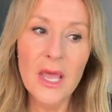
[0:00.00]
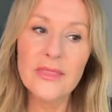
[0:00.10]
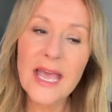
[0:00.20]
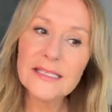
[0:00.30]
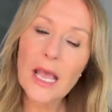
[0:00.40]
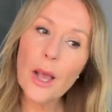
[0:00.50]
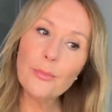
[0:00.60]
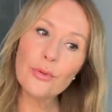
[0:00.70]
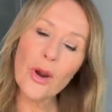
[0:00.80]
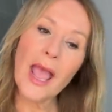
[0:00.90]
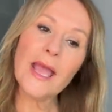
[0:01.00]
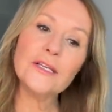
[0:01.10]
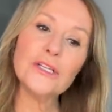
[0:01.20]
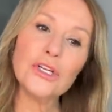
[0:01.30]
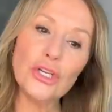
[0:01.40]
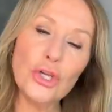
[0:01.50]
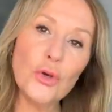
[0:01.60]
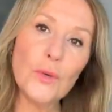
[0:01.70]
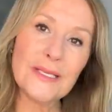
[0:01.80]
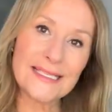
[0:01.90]
There's a brand
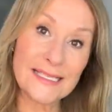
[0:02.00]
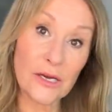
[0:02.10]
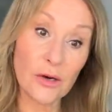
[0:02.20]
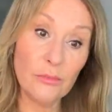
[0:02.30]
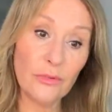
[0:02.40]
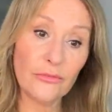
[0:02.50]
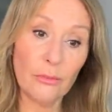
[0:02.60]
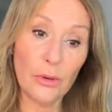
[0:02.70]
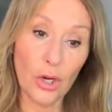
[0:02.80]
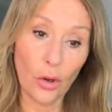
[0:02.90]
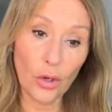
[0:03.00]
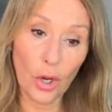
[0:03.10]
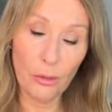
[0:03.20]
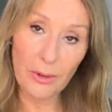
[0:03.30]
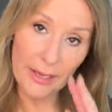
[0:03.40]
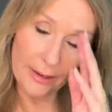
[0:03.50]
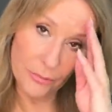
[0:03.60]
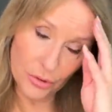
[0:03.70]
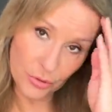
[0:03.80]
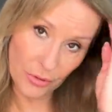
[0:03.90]
new serum from Lancôme, and I'm
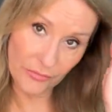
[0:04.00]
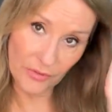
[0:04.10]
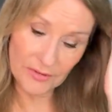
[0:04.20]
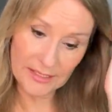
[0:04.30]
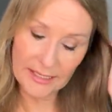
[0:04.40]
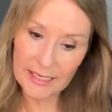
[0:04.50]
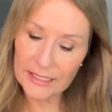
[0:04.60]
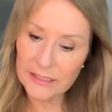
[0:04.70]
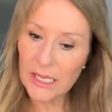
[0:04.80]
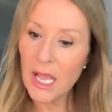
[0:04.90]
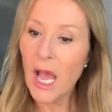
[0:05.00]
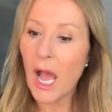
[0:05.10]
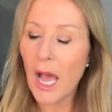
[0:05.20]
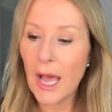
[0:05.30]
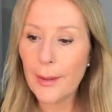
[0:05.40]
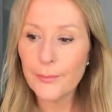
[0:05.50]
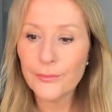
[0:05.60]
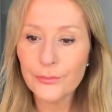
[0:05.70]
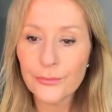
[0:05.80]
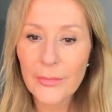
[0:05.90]
not sure if you've seen it.
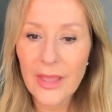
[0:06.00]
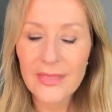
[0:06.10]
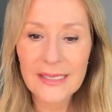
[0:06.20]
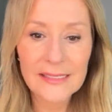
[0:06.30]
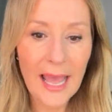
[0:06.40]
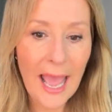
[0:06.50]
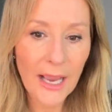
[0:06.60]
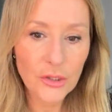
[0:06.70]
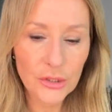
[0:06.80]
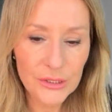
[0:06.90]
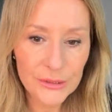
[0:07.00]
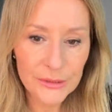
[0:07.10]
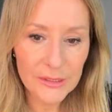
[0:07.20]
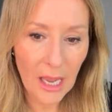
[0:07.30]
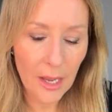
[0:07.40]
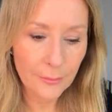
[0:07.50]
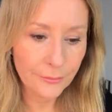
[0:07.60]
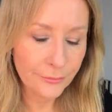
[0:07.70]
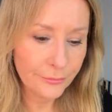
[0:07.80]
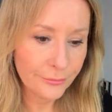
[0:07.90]
There's that actress,
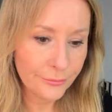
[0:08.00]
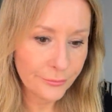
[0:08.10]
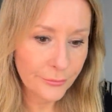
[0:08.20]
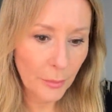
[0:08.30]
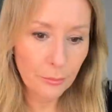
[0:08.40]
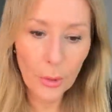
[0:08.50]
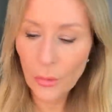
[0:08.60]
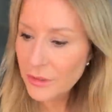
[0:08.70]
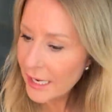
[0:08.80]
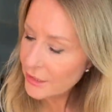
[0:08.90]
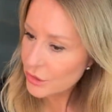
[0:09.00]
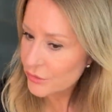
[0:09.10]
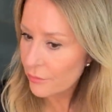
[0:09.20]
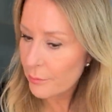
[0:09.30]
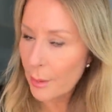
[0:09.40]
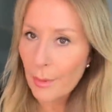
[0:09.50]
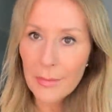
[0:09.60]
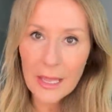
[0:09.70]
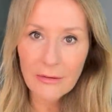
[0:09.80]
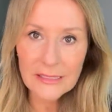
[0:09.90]
the blonde actress from Mamma
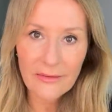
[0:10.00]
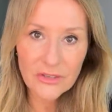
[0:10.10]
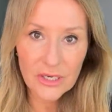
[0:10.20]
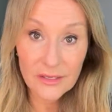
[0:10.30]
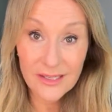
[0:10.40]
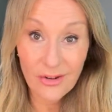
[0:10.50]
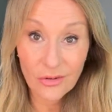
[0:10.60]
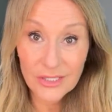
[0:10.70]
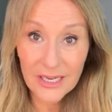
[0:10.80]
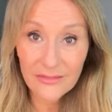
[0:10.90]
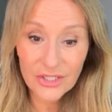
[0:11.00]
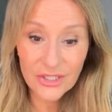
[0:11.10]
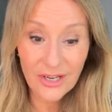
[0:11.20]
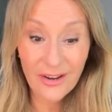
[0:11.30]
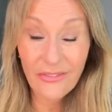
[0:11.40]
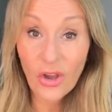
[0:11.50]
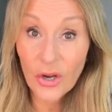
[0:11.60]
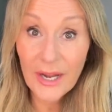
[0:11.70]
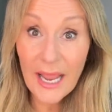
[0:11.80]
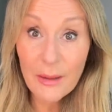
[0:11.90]
Mia is advertising it on television. I've forgotten
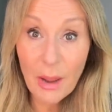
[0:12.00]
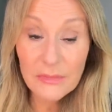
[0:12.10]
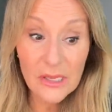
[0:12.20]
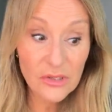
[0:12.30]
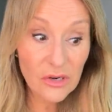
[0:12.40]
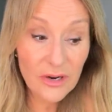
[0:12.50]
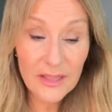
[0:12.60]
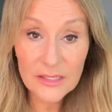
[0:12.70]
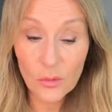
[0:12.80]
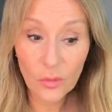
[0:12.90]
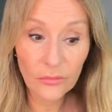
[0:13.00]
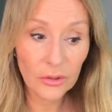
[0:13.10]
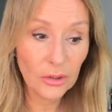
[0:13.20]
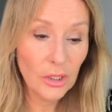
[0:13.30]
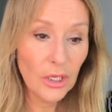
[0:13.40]
her name, I'm so sorry, that's awful.